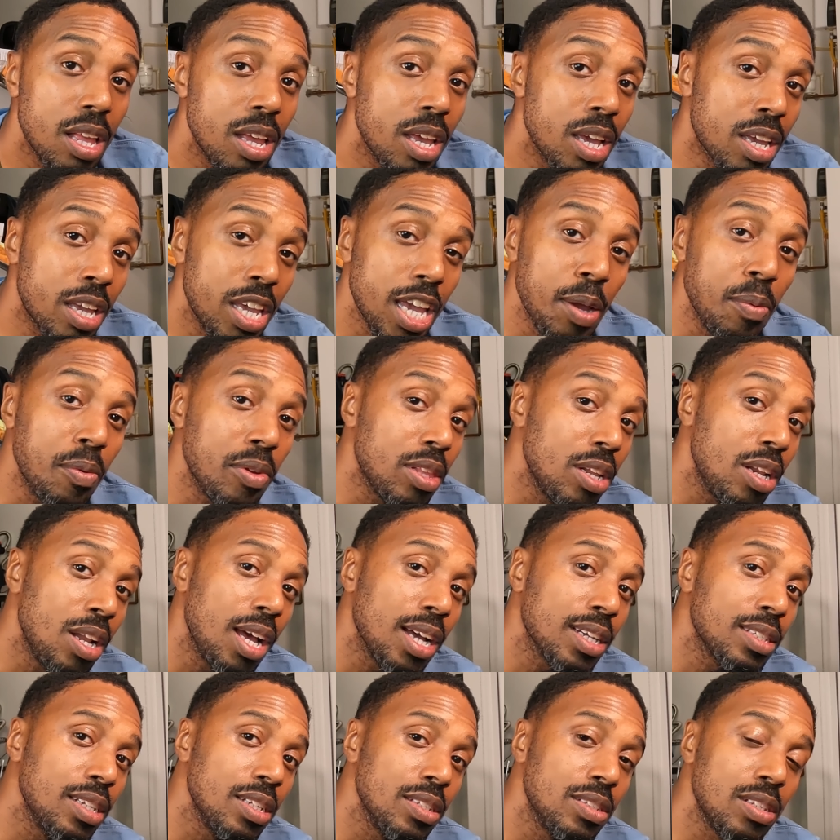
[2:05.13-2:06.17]
It came with a
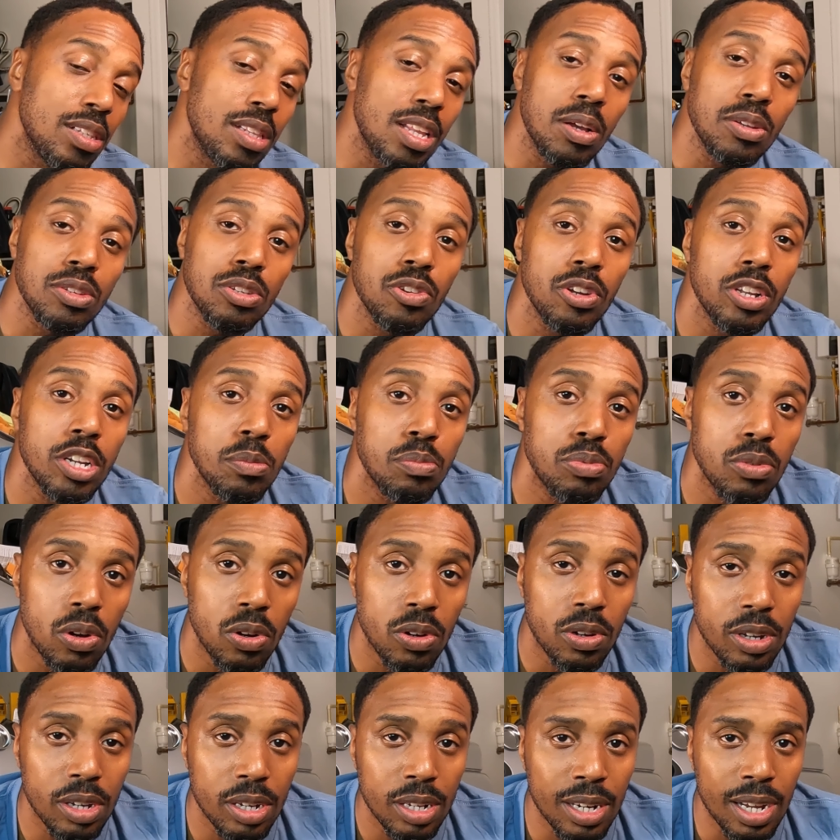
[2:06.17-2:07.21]
knock sensor that was already
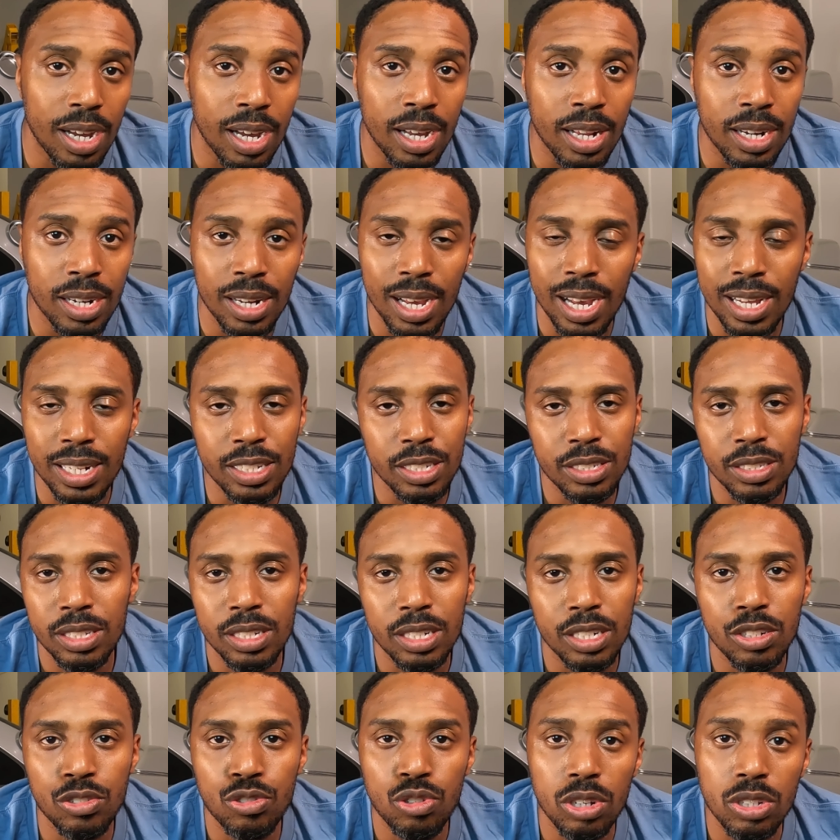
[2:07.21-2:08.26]
broken, and I just
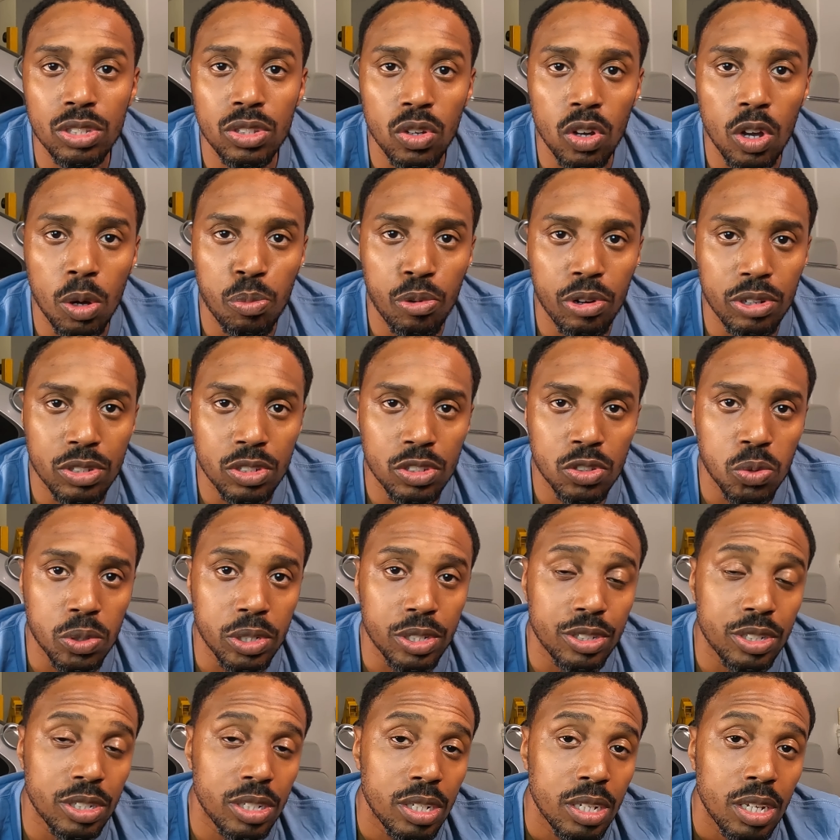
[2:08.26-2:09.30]
didn't trust the oil pressure
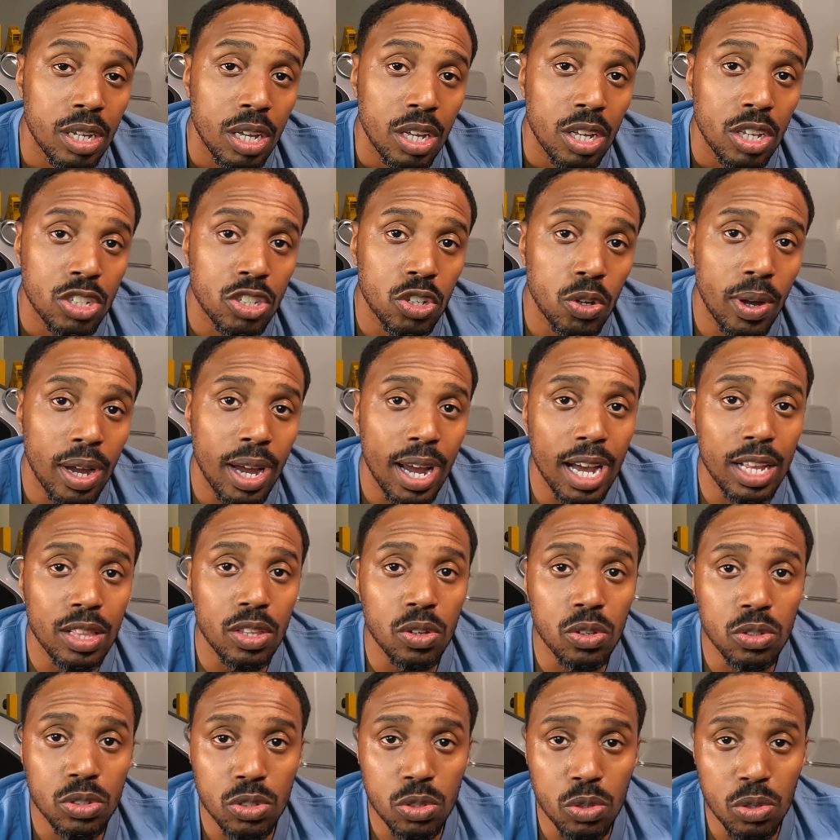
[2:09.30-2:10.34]
switch. So I had
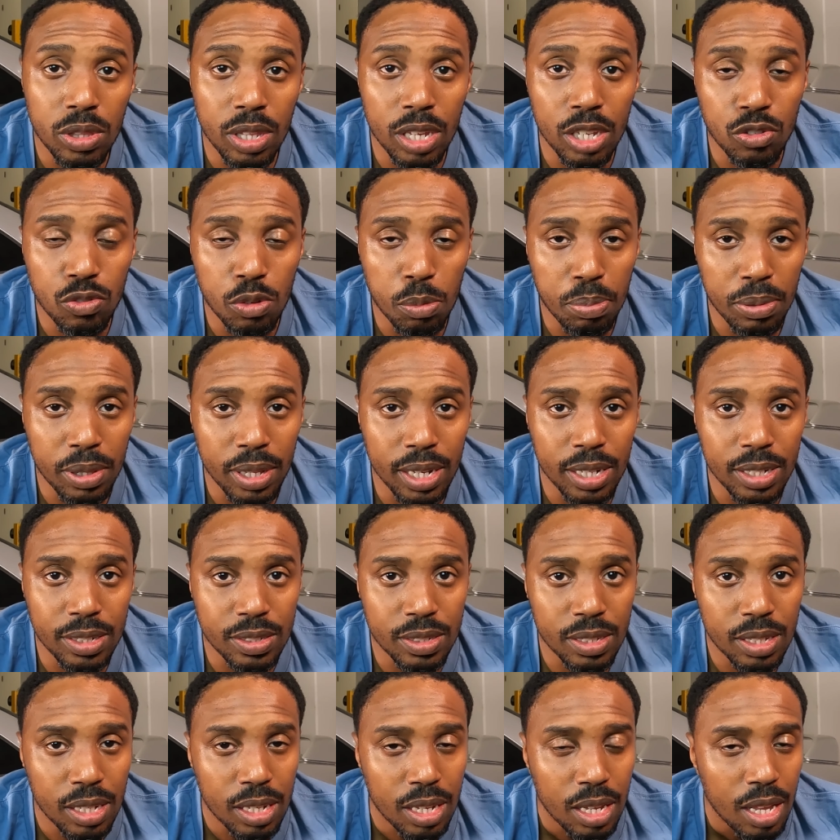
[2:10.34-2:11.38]
those two things
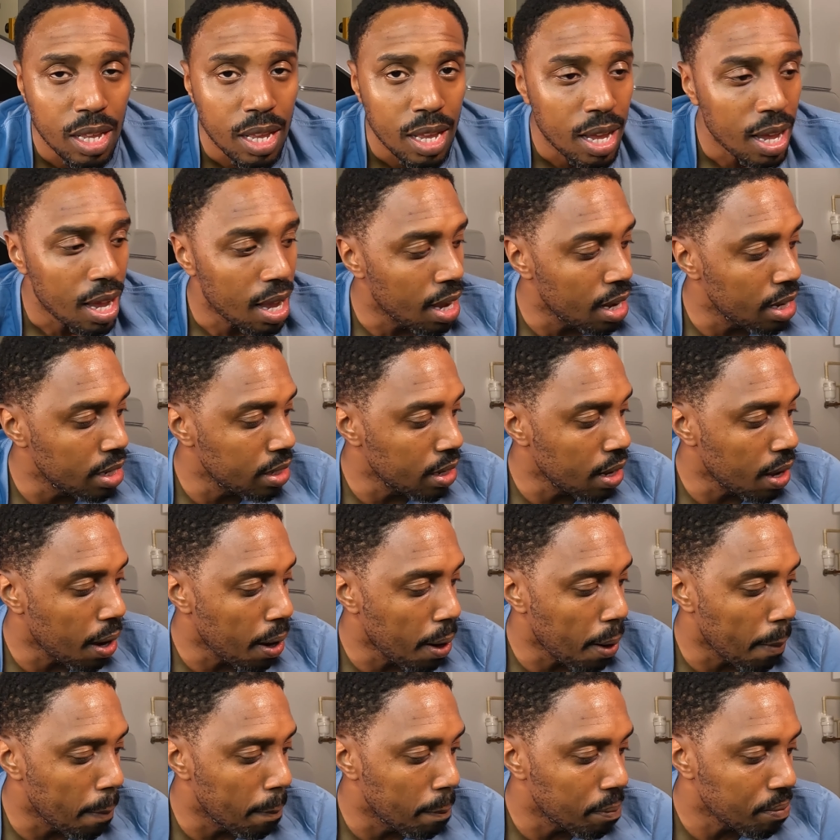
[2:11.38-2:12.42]
replaced, and
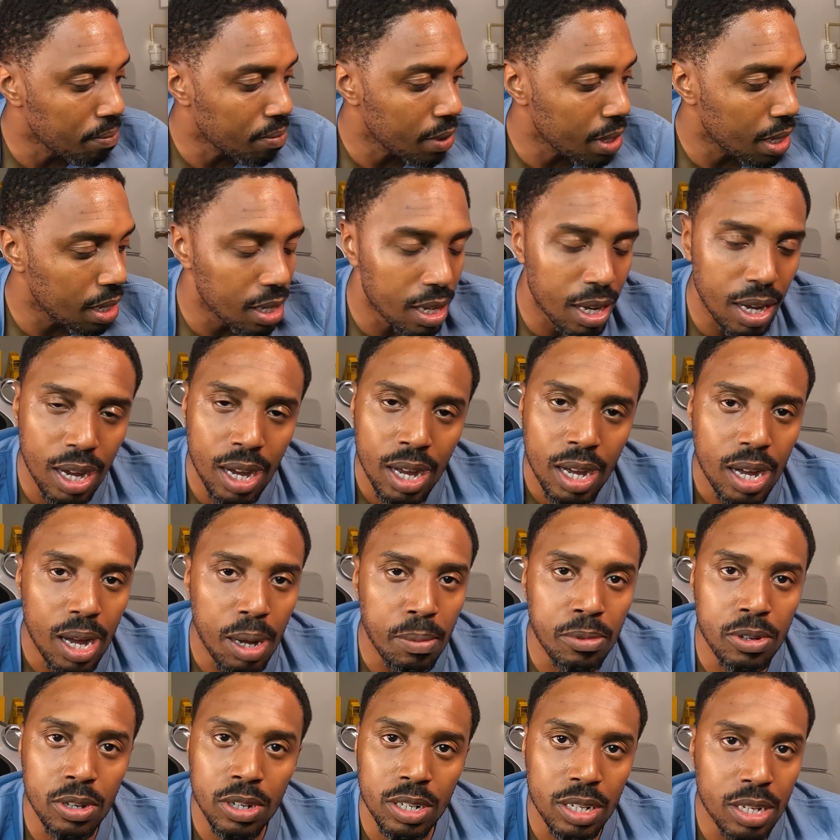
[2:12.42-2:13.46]
yeah,
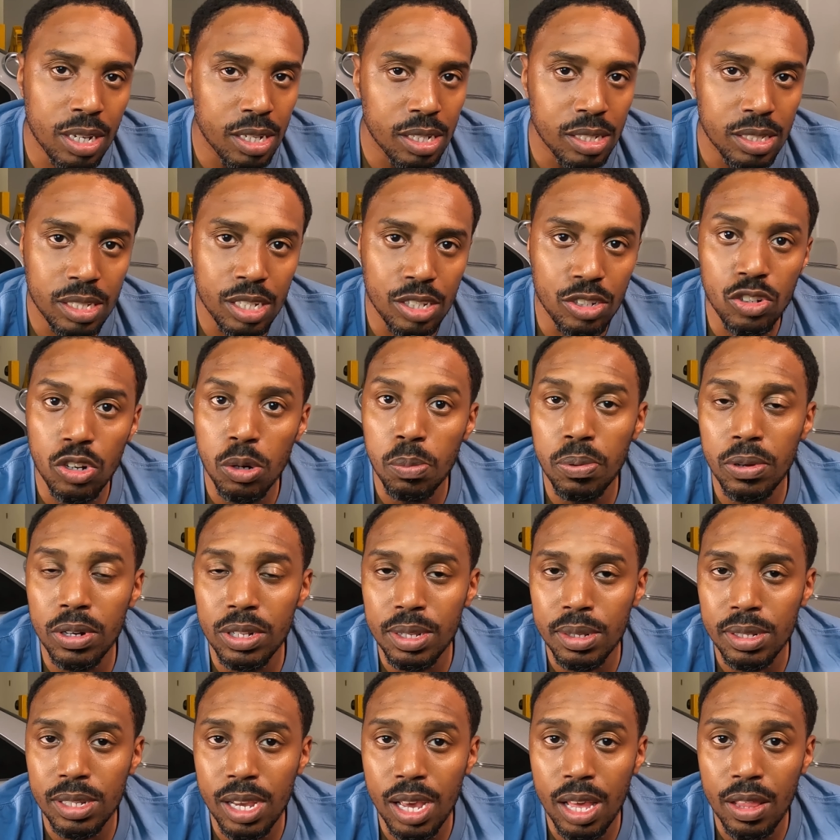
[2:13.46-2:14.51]
I'm gonna continue to
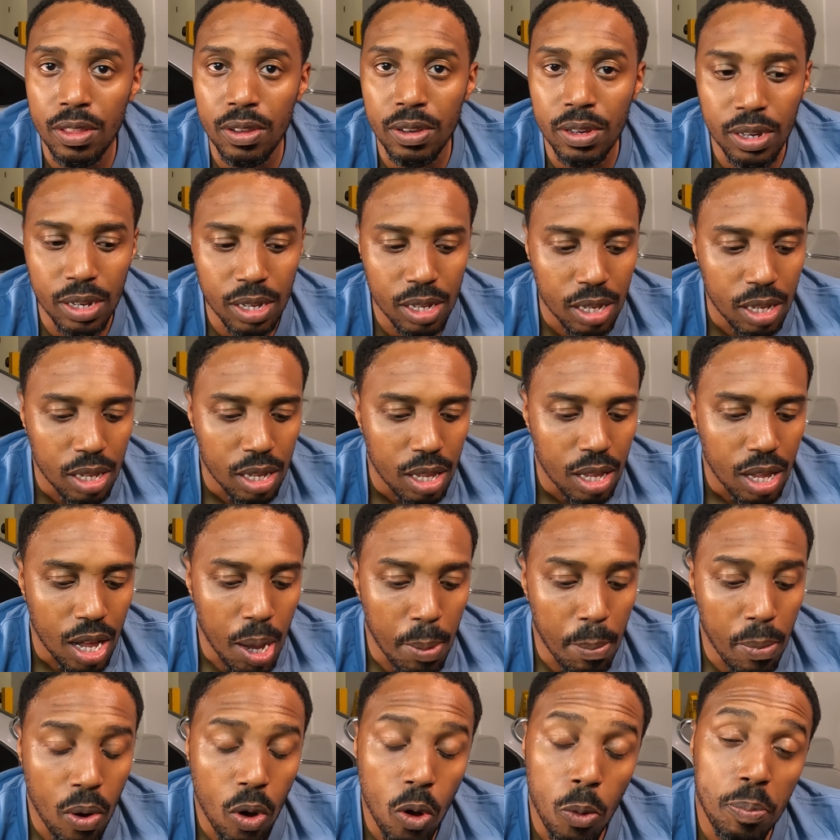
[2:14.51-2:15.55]
put it together.
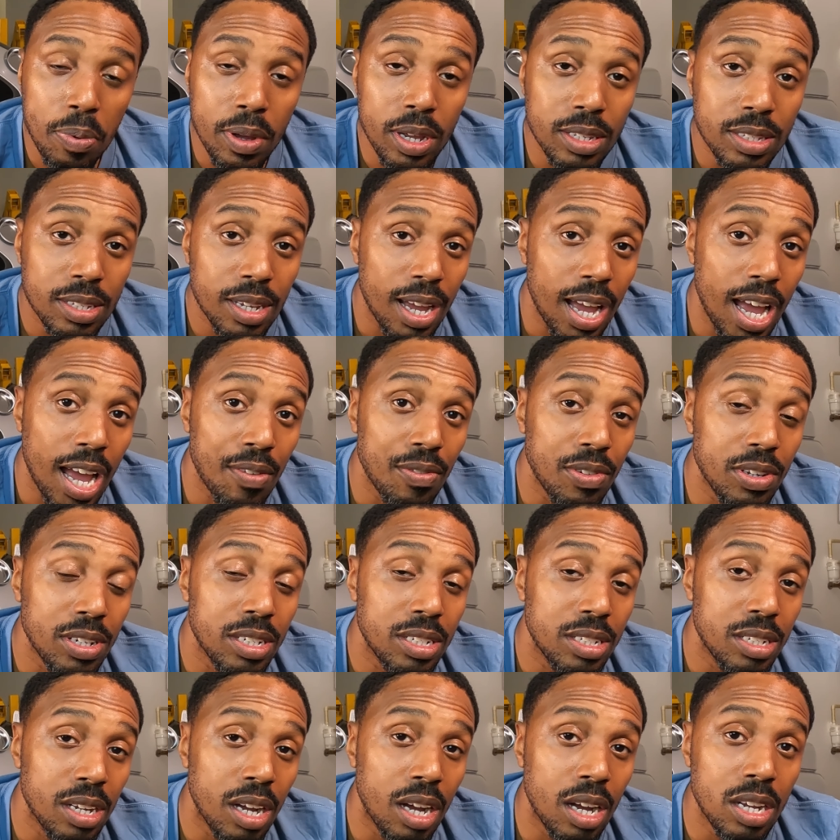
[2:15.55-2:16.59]
I'm hoping to have it
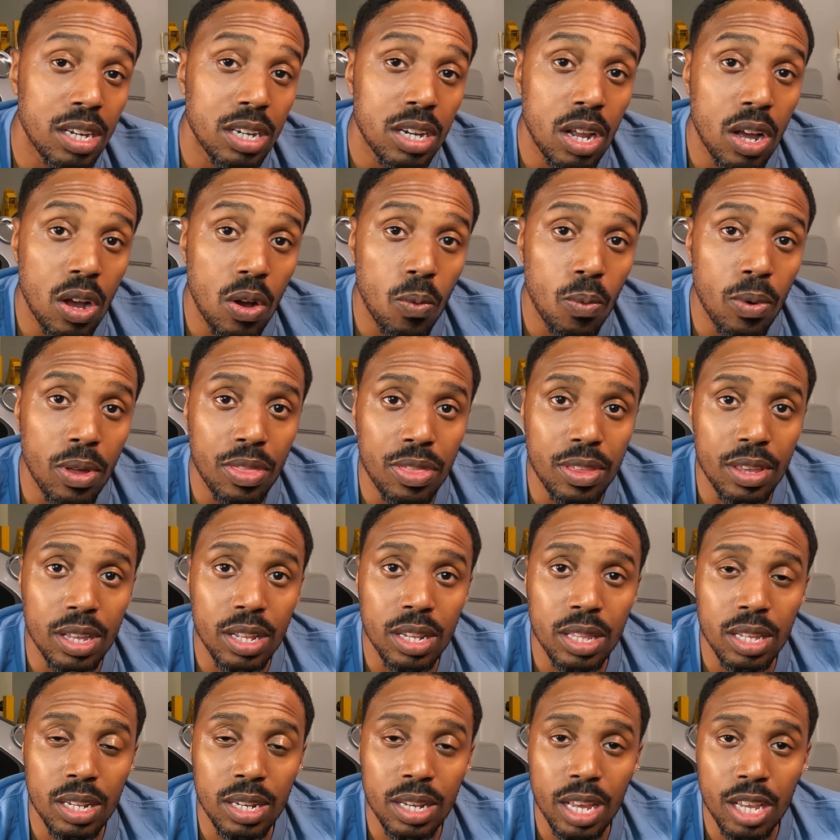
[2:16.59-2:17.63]
done
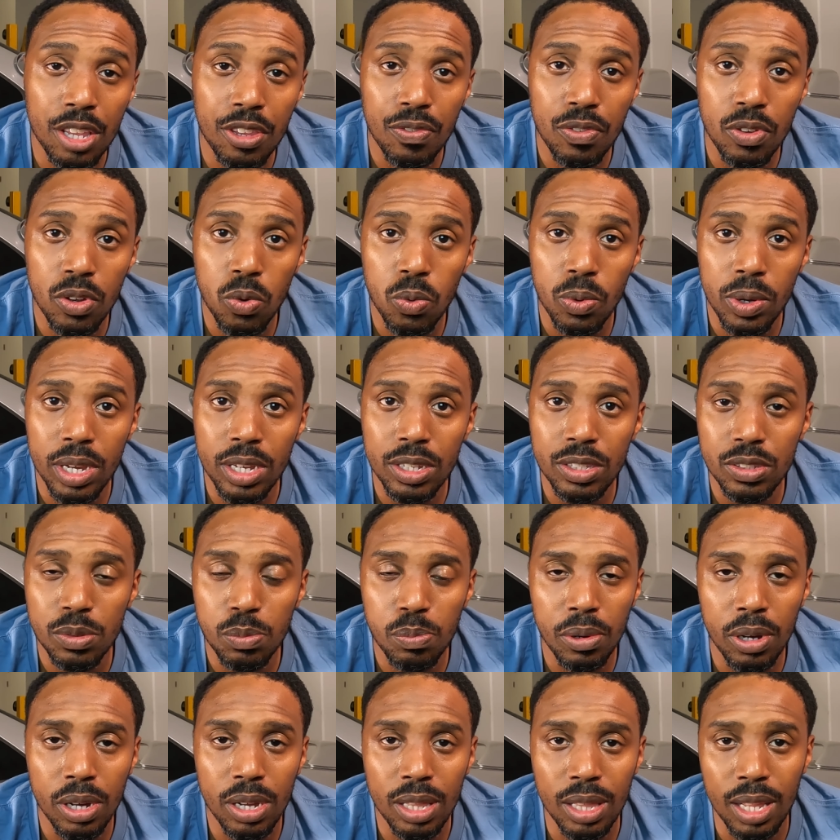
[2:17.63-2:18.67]
within the next few weeks,
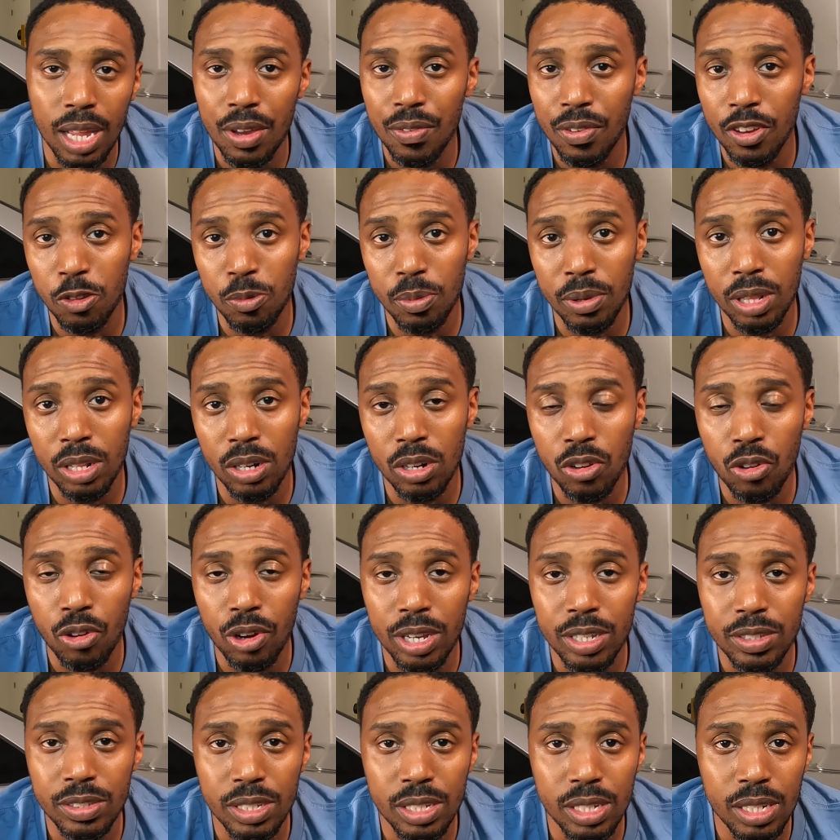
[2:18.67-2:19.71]
but life has been a little
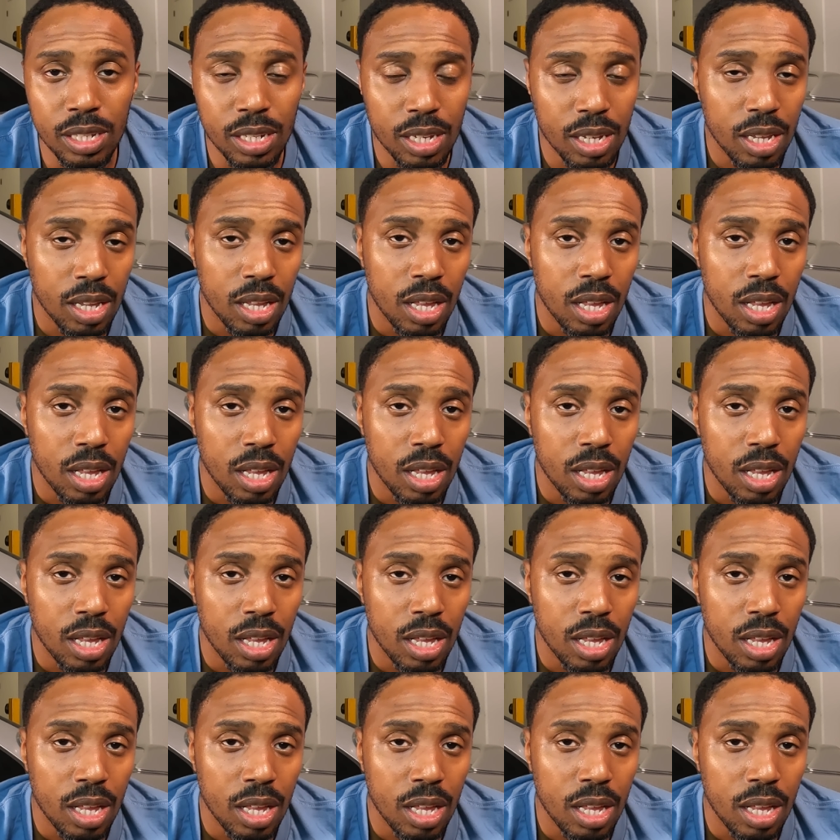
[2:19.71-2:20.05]
crazy.